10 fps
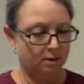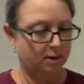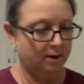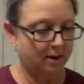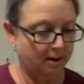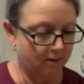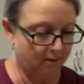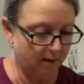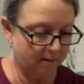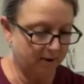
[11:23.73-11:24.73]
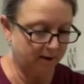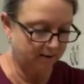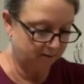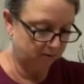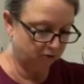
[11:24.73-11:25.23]
Now, I'm going to
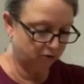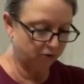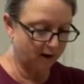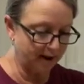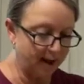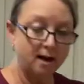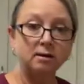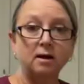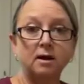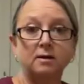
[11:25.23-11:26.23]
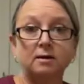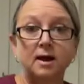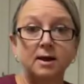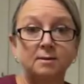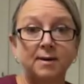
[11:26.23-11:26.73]
try out
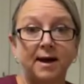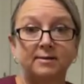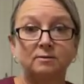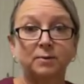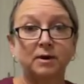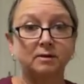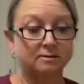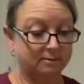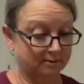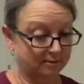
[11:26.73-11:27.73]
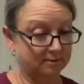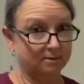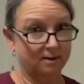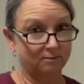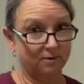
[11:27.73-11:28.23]
cutting mats, because since
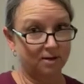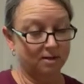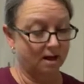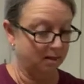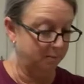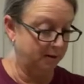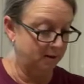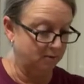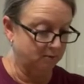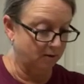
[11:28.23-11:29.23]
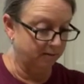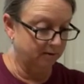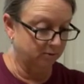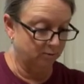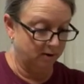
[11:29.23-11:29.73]
I've cut the jalapenos on
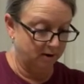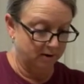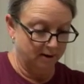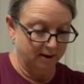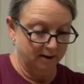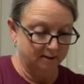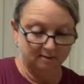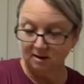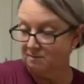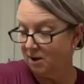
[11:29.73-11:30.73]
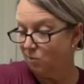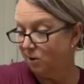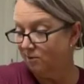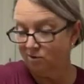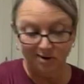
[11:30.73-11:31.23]
this one, it's going to make
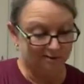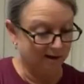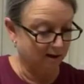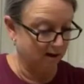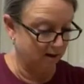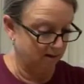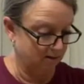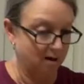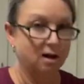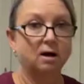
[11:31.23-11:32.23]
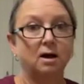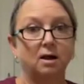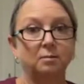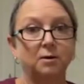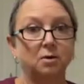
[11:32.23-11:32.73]
whatever else I cut
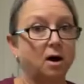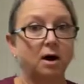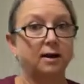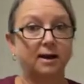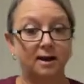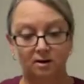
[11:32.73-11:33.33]
jalapeno hot, and I